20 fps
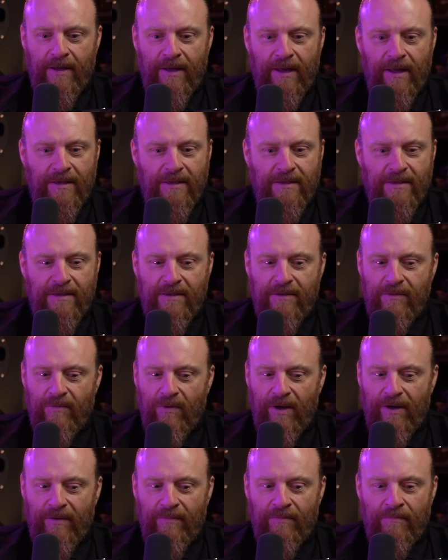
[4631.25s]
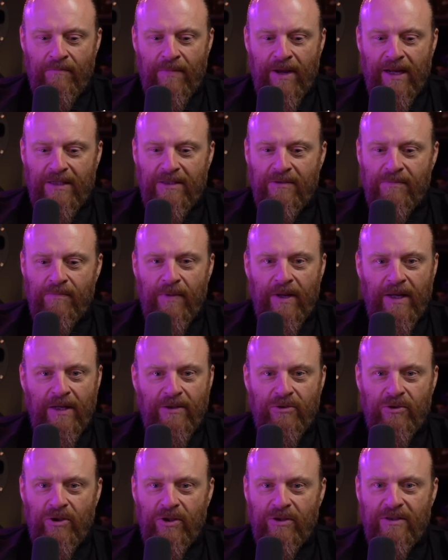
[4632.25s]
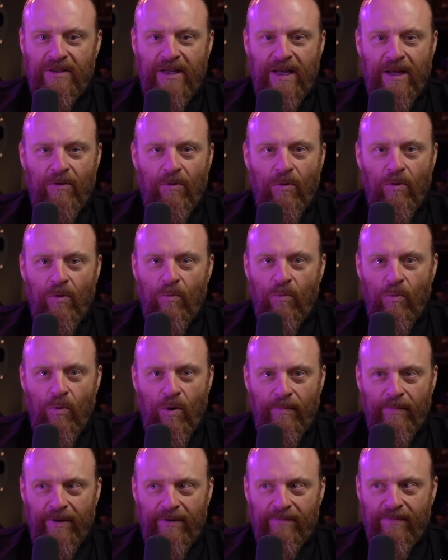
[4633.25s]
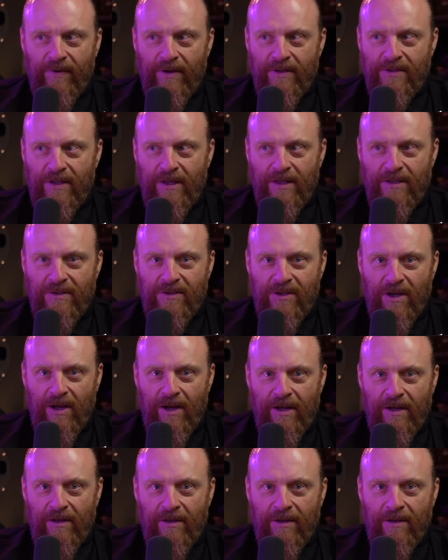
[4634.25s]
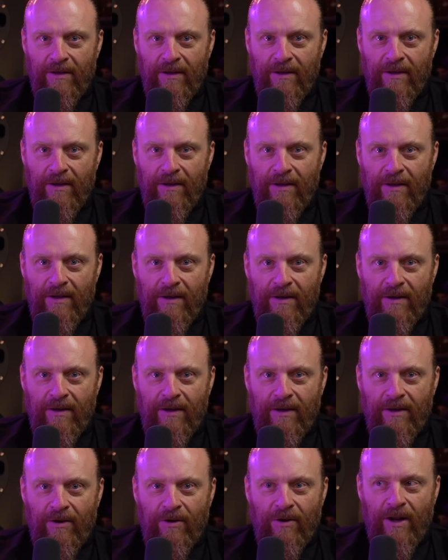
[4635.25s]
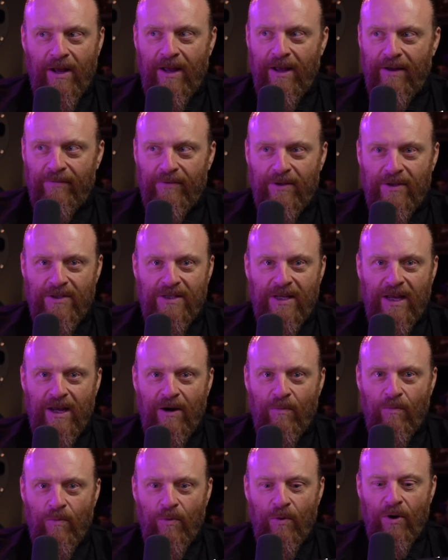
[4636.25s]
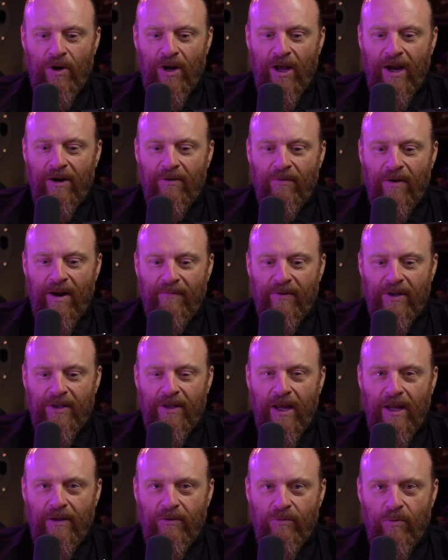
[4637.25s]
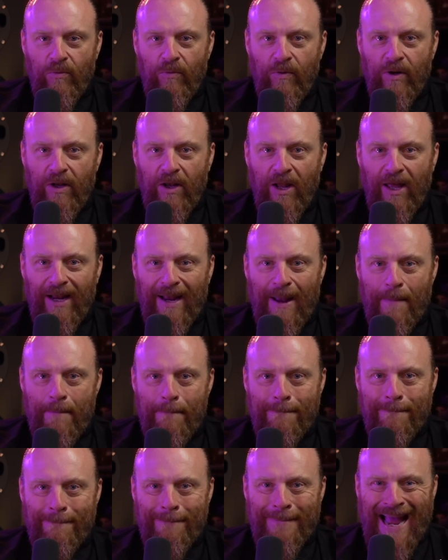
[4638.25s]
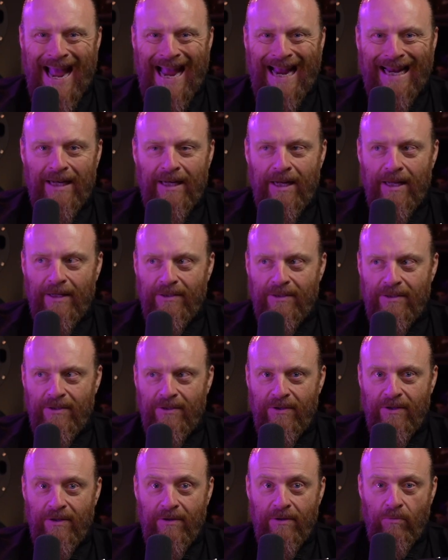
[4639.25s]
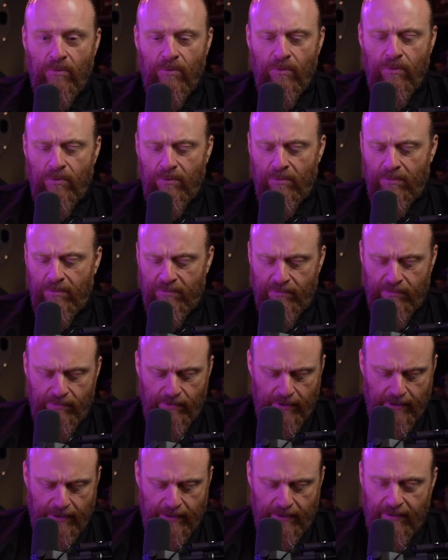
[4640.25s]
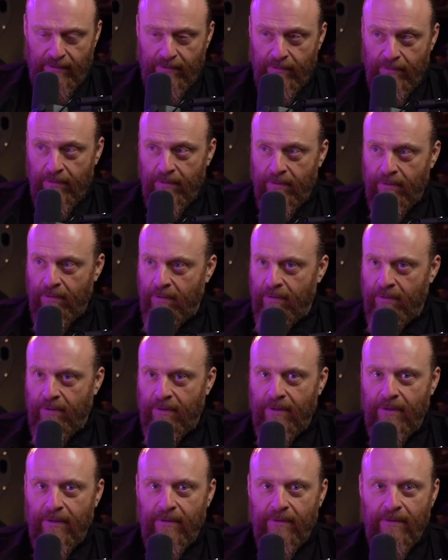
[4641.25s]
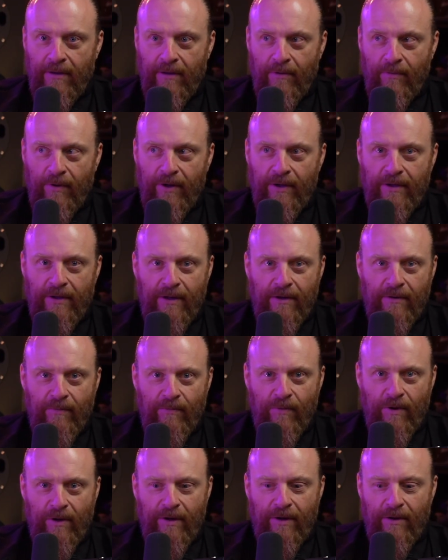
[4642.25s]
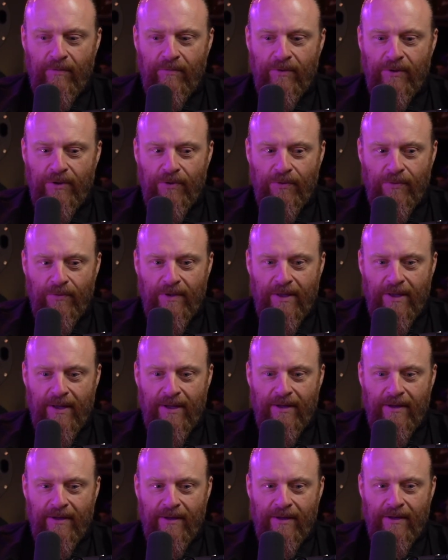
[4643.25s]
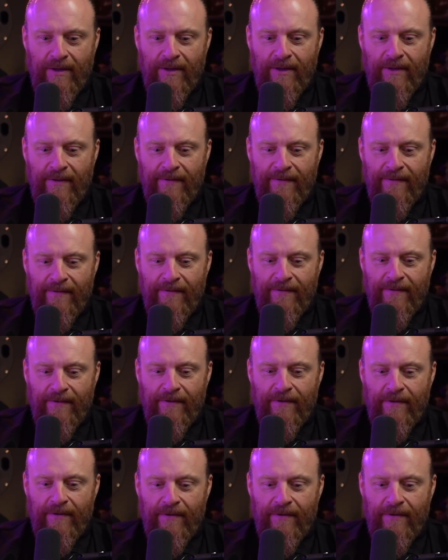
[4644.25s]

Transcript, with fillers: That's what makes me just get all warm and fuzzy inside. You don't have to say a word. I gravitate to it like a magnet. Oh, really? no idea why I would do that.